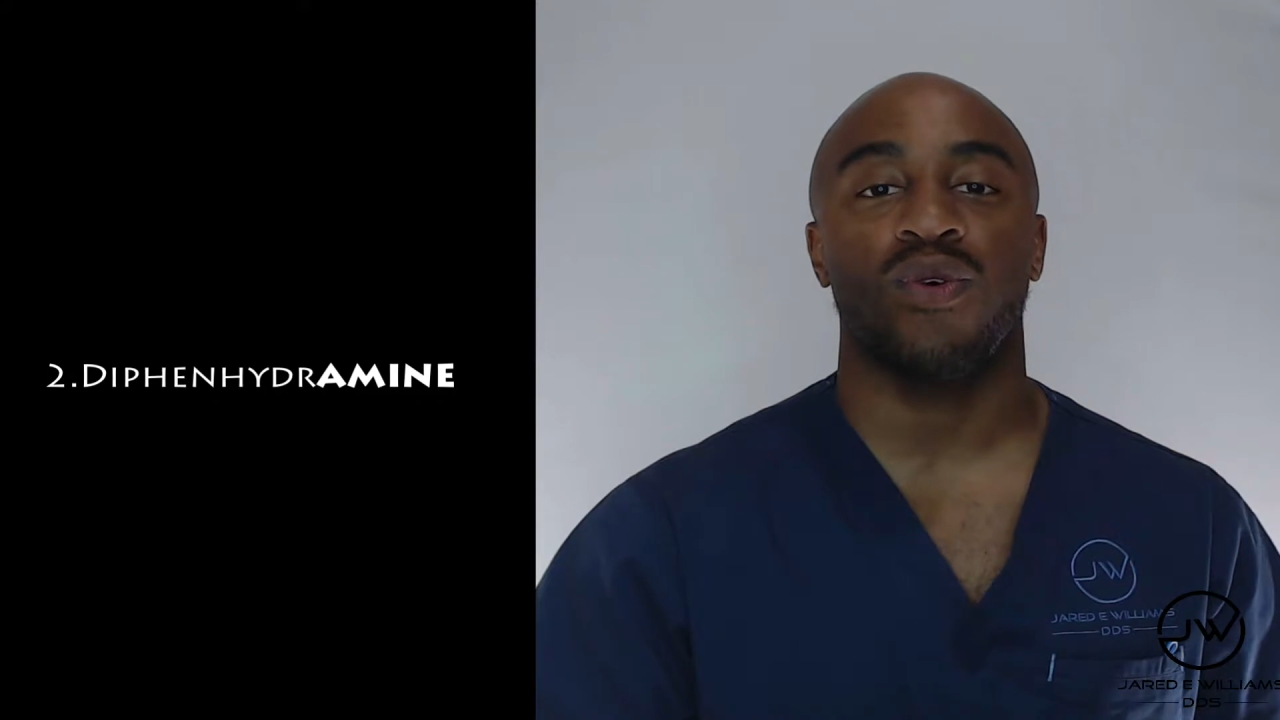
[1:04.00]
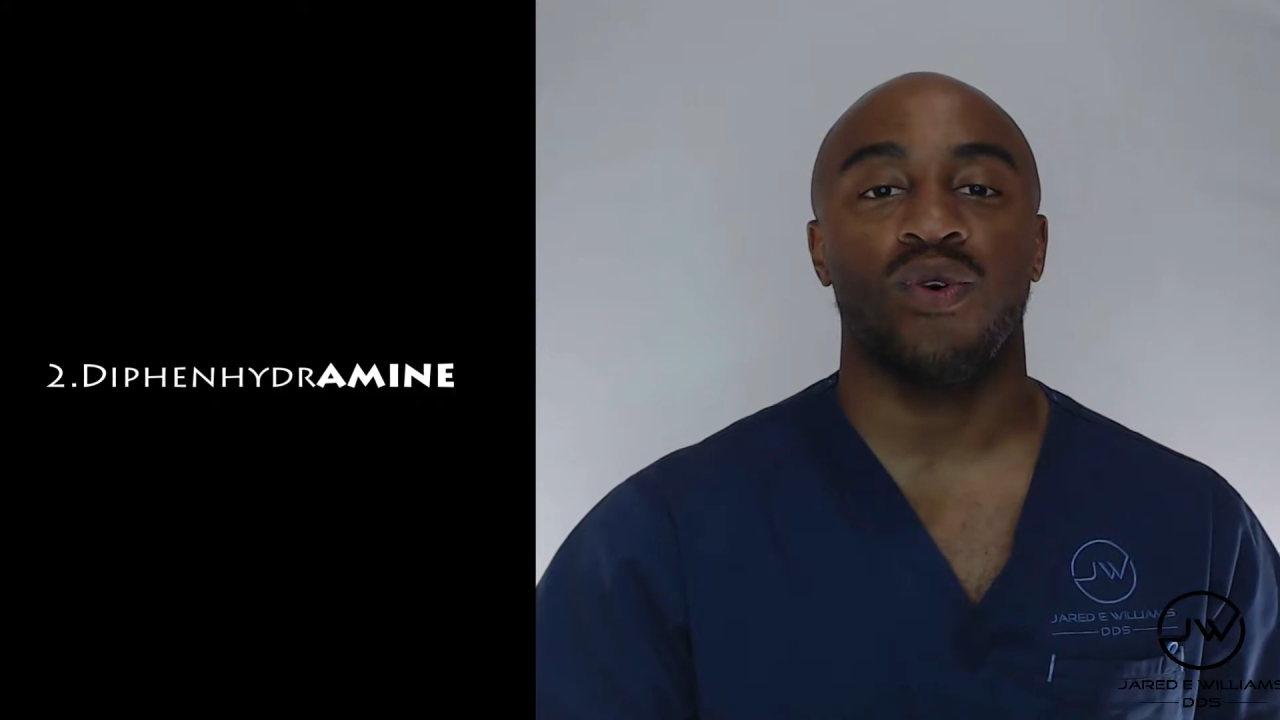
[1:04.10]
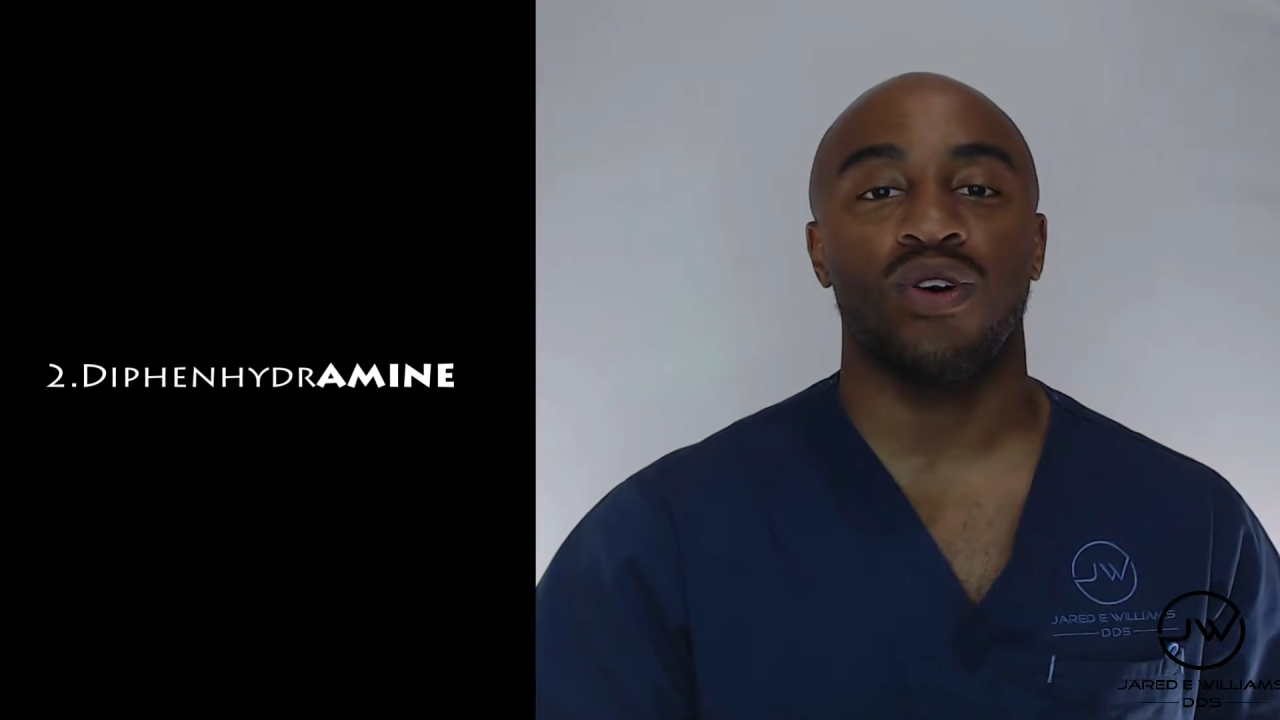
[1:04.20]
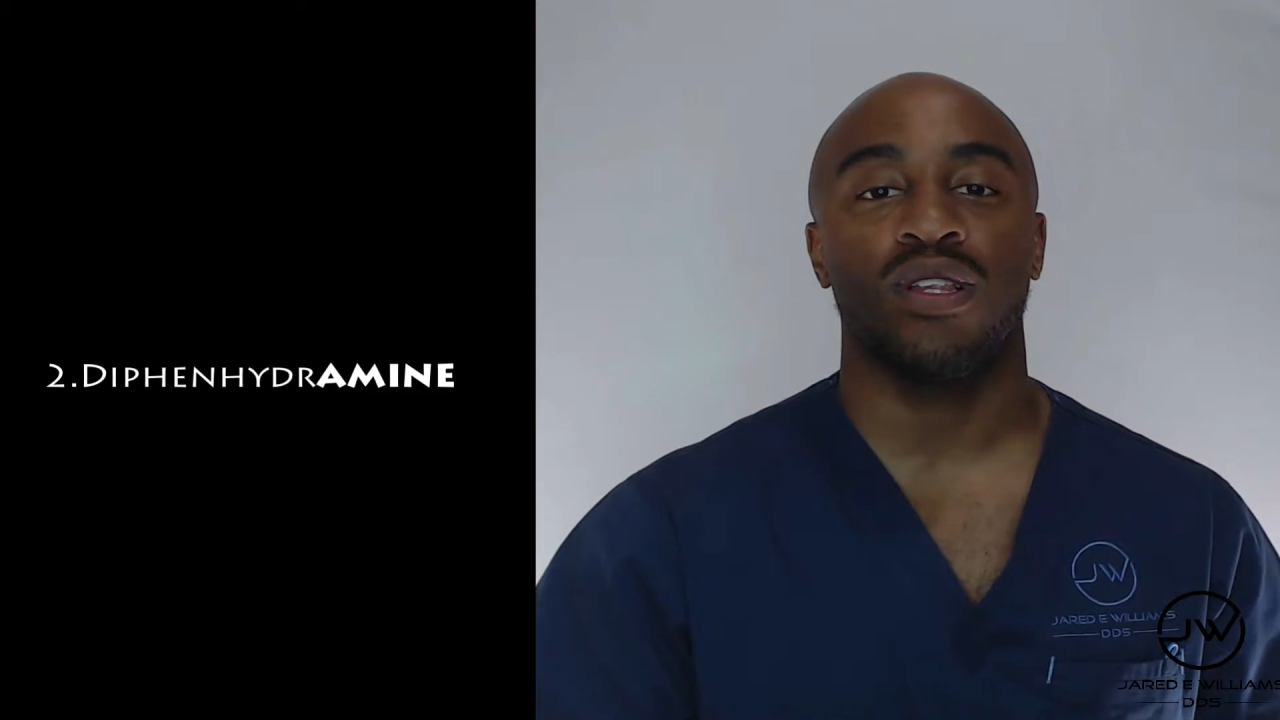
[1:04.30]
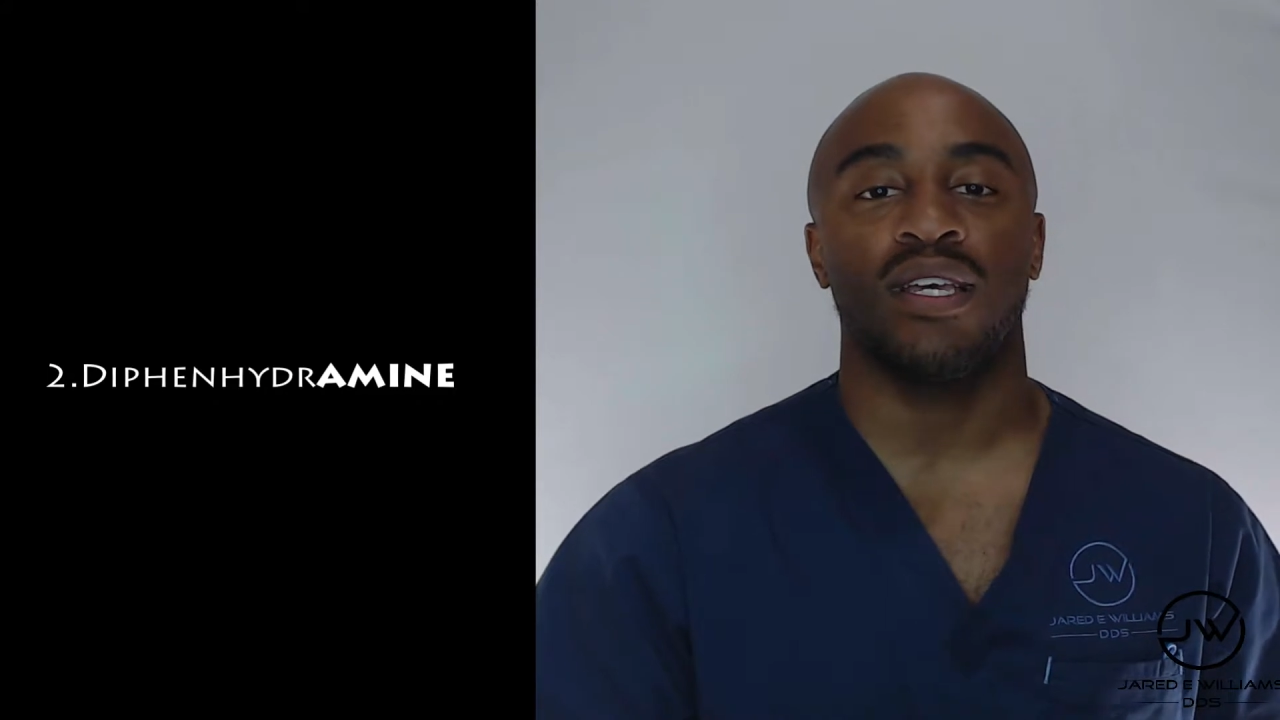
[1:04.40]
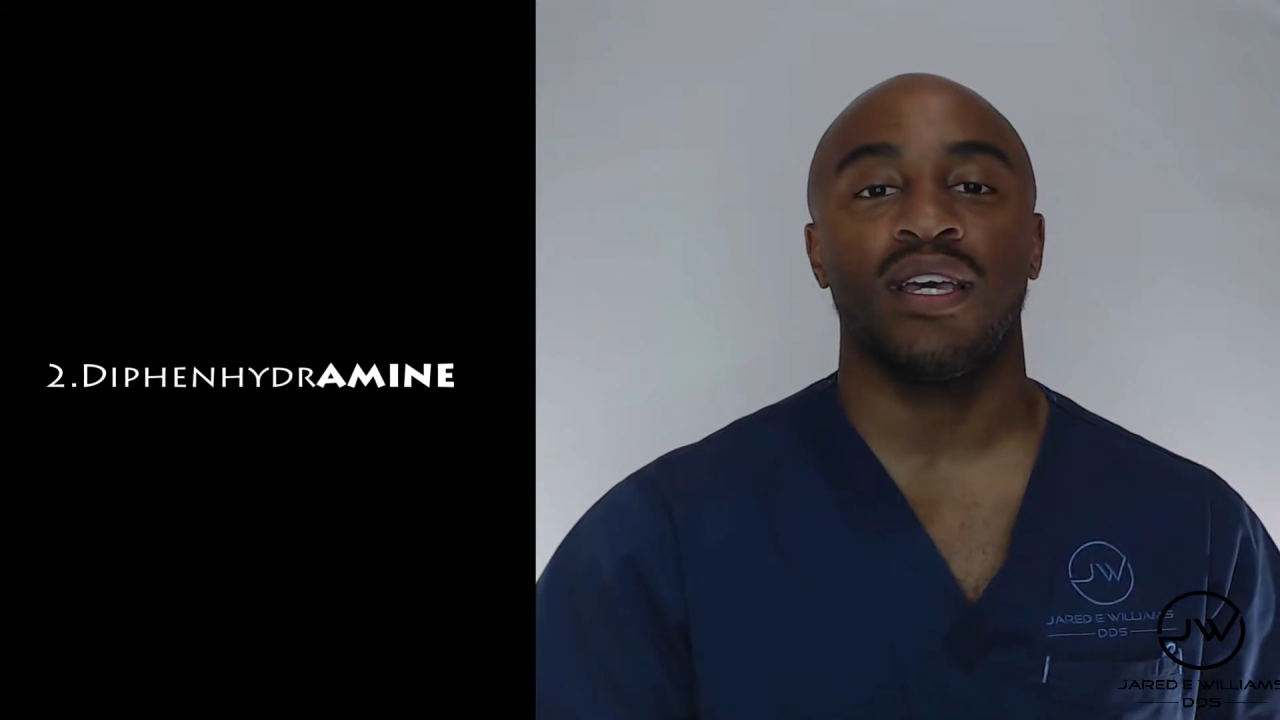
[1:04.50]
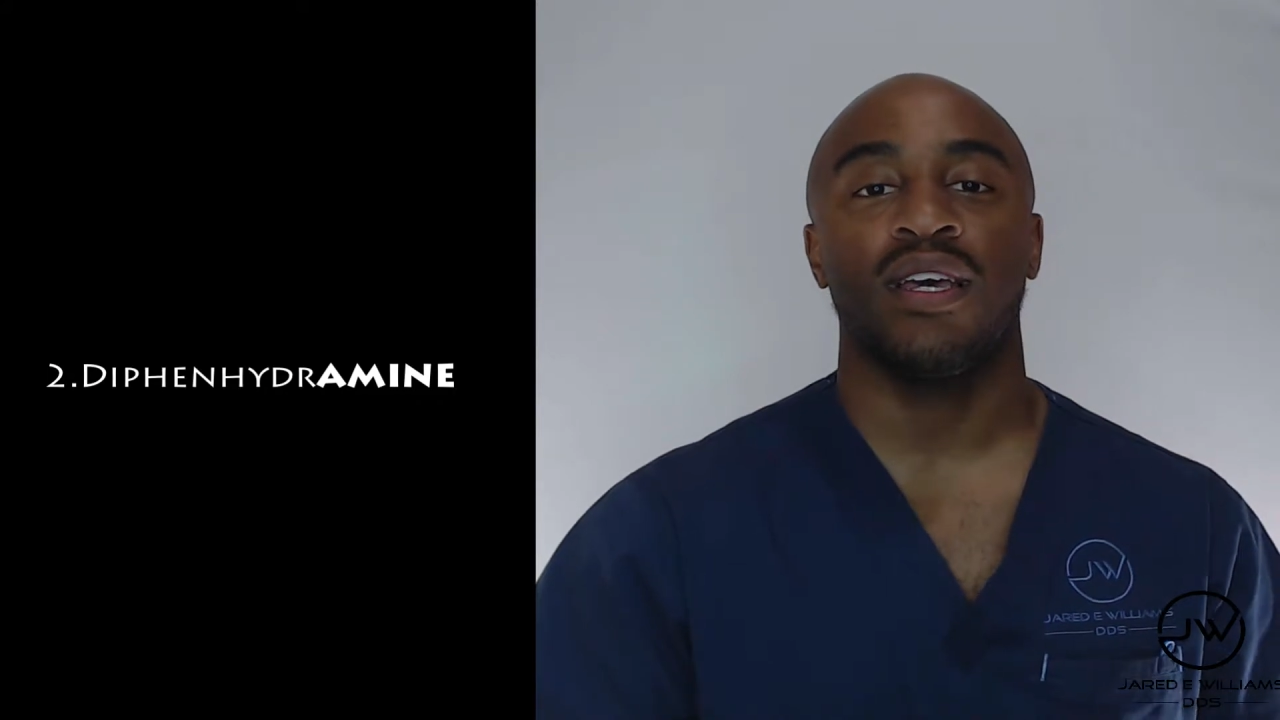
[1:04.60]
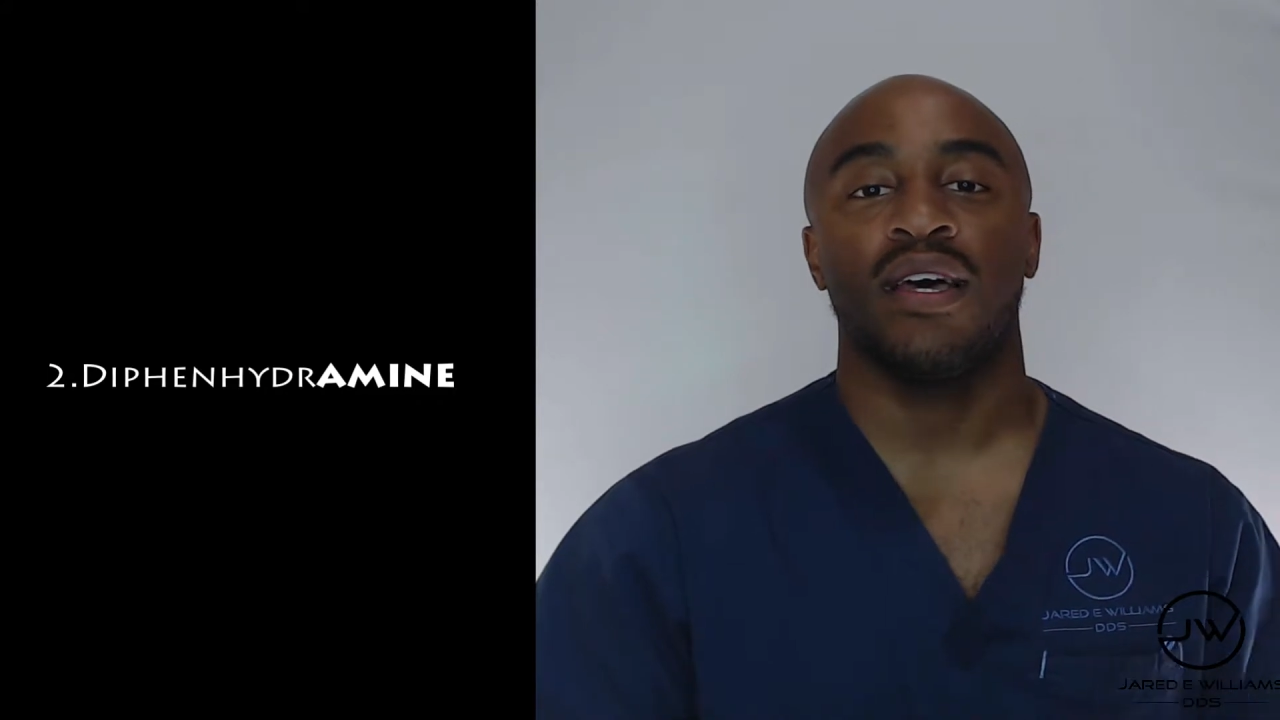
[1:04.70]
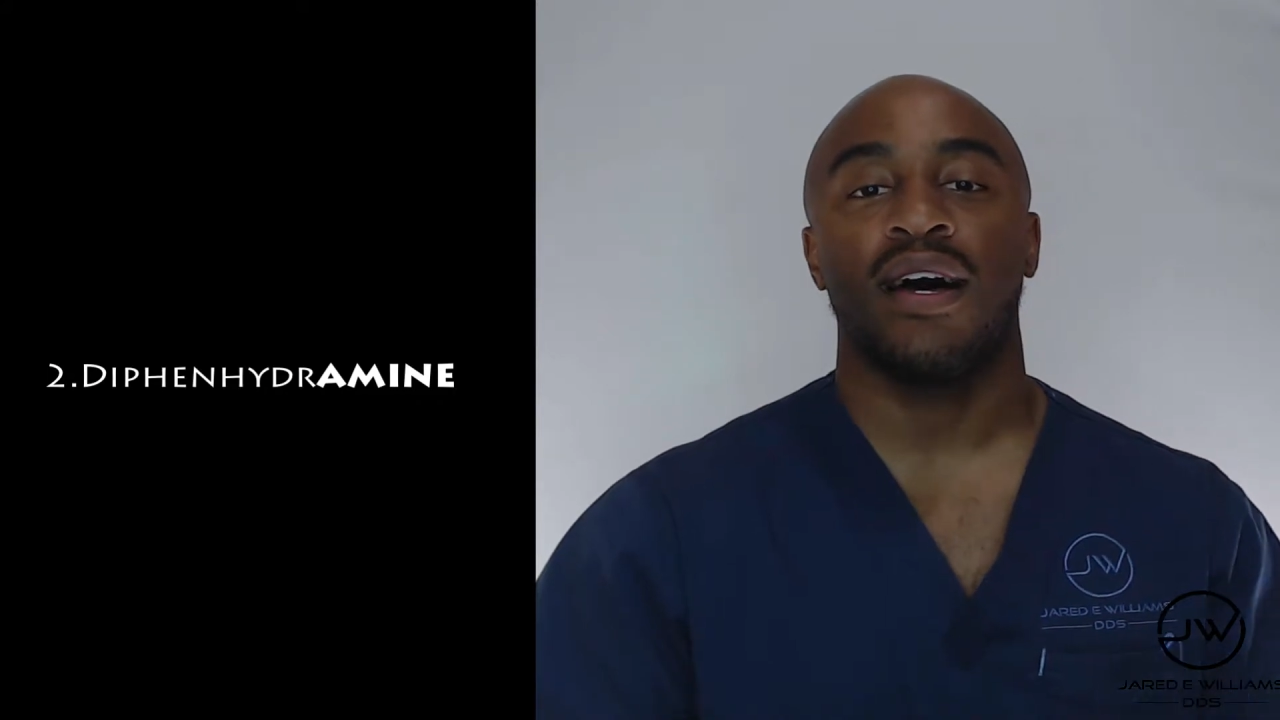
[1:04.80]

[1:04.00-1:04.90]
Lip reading: orally,